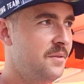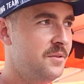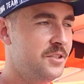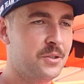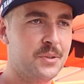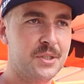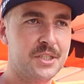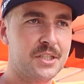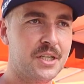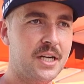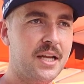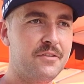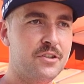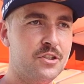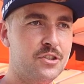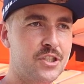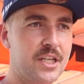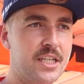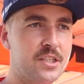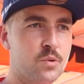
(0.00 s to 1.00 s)
so we're going to have
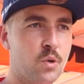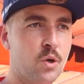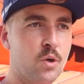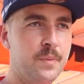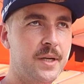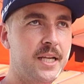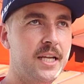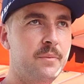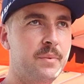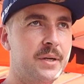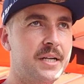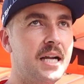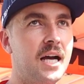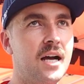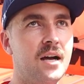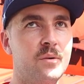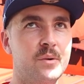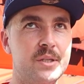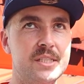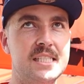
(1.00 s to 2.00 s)
to dress warmly. But
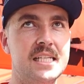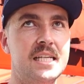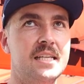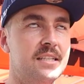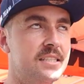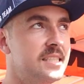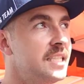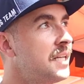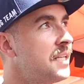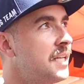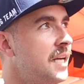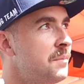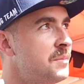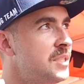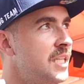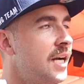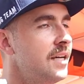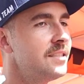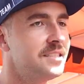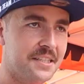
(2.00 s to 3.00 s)
now we see the sun
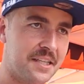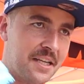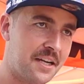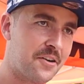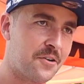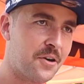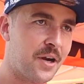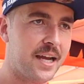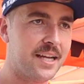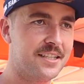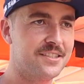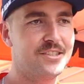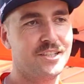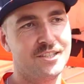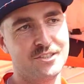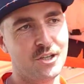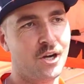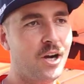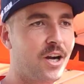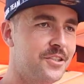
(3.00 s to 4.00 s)
comes out and then it rains, so
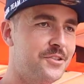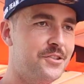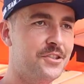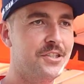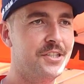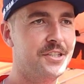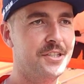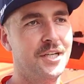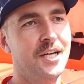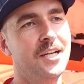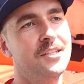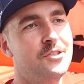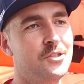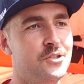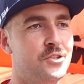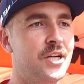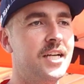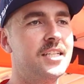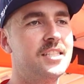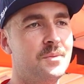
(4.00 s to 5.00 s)
it's hard to, to
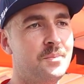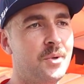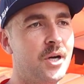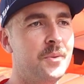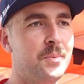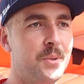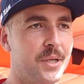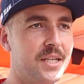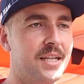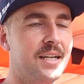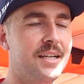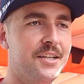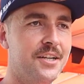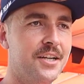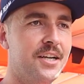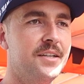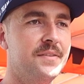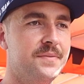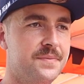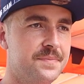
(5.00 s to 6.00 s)
dress appropriately. You
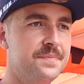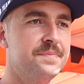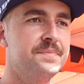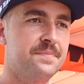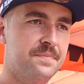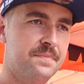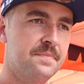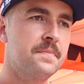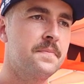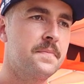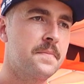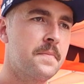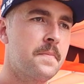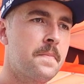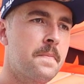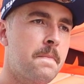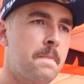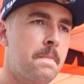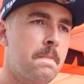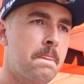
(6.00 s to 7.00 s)
know?
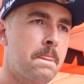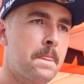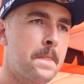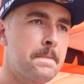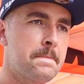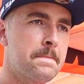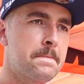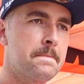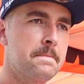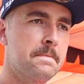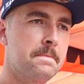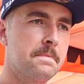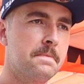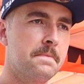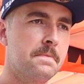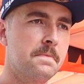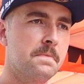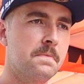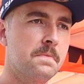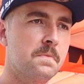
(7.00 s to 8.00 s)
And uh, your
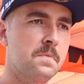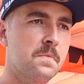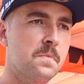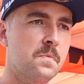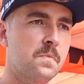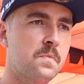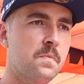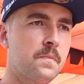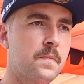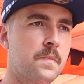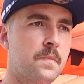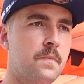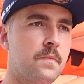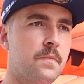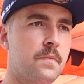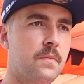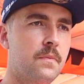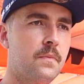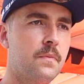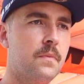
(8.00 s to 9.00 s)
impression of this
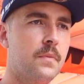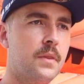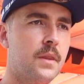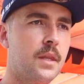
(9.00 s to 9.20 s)
too,